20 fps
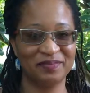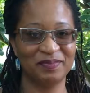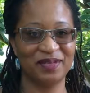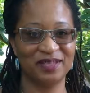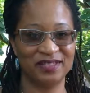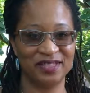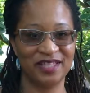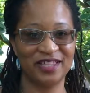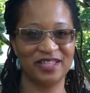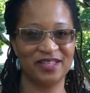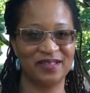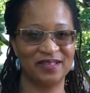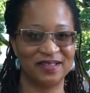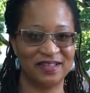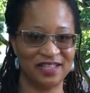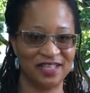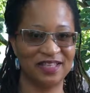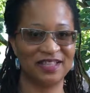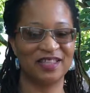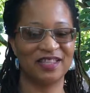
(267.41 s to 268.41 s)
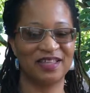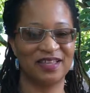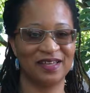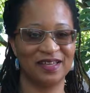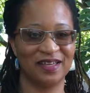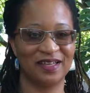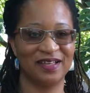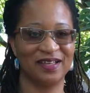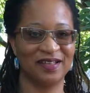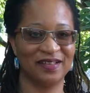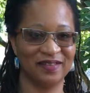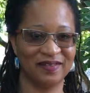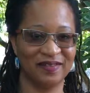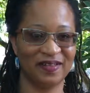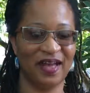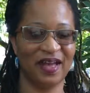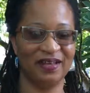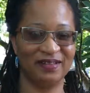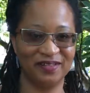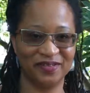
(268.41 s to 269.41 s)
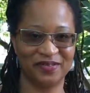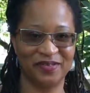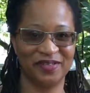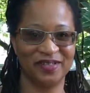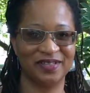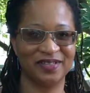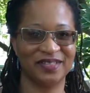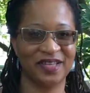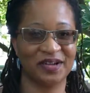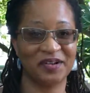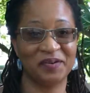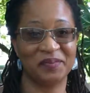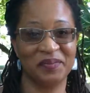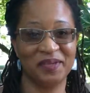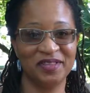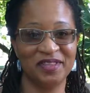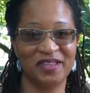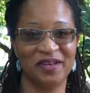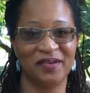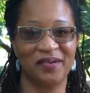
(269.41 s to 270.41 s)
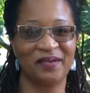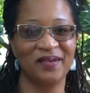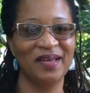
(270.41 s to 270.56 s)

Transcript: a position teaching in a high school in Sacramento.